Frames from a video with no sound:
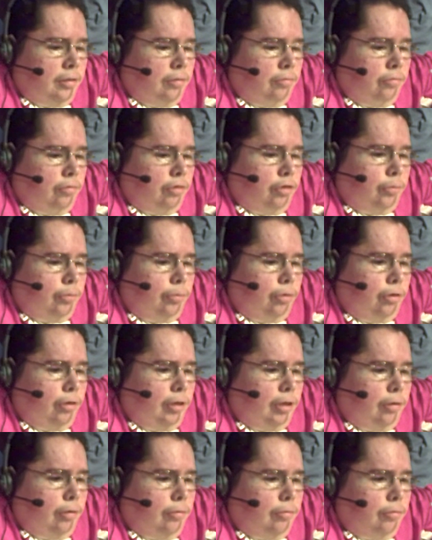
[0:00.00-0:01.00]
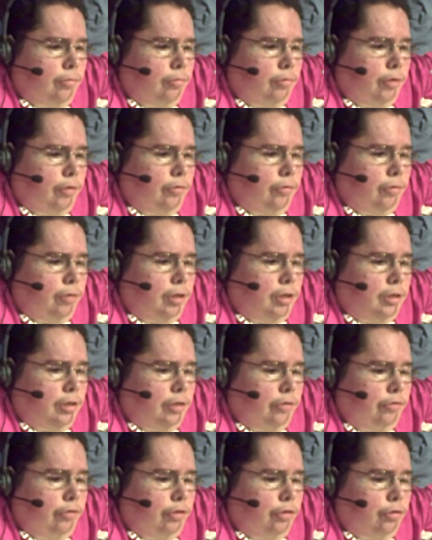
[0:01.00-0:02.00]
which brought out referees and
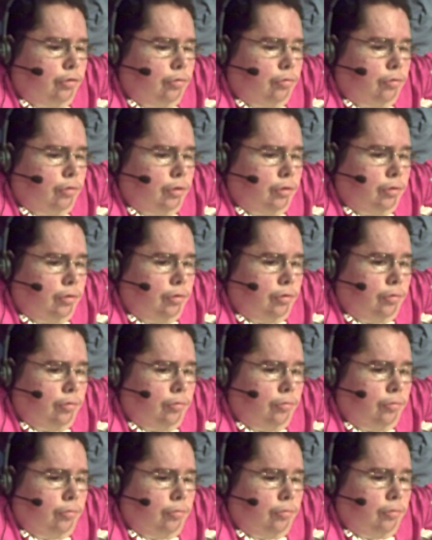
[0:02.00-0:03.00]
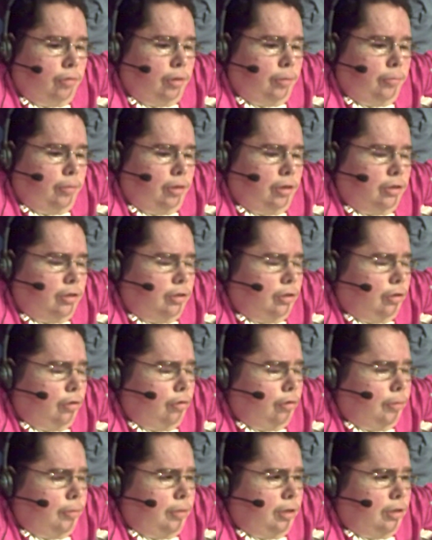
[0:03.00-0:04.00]
officials who amongst
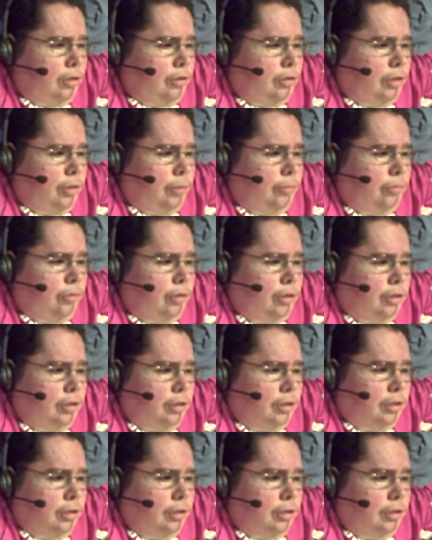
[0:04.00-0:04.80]
them was